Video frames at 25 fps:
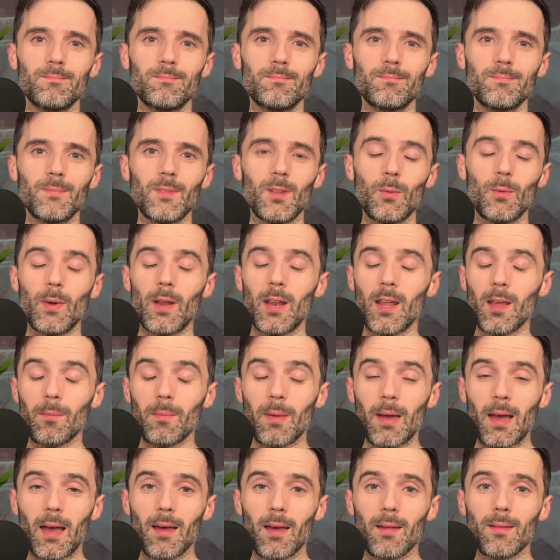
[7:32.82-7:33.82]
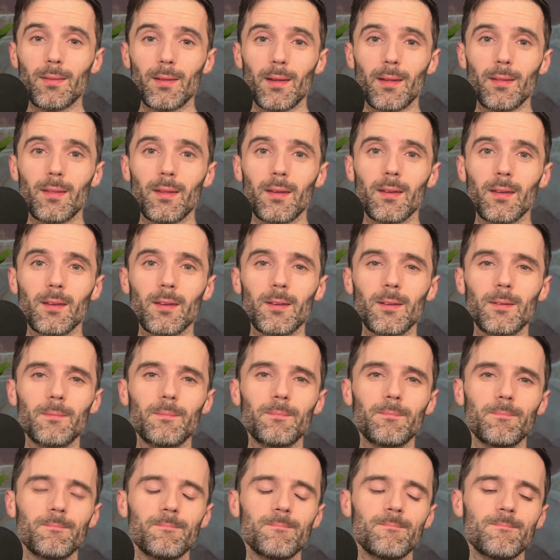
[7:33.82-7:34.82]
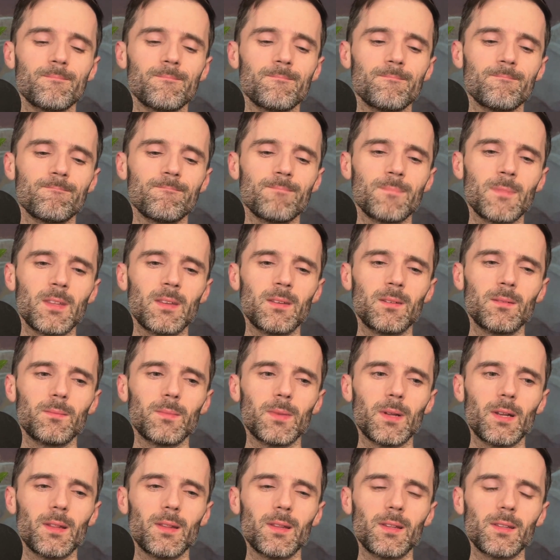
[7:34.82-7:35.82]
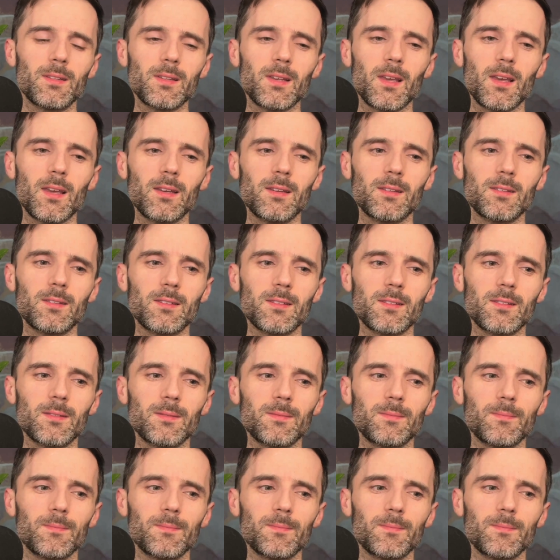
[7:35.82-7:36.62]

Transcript: the winning path, I think. But in this case,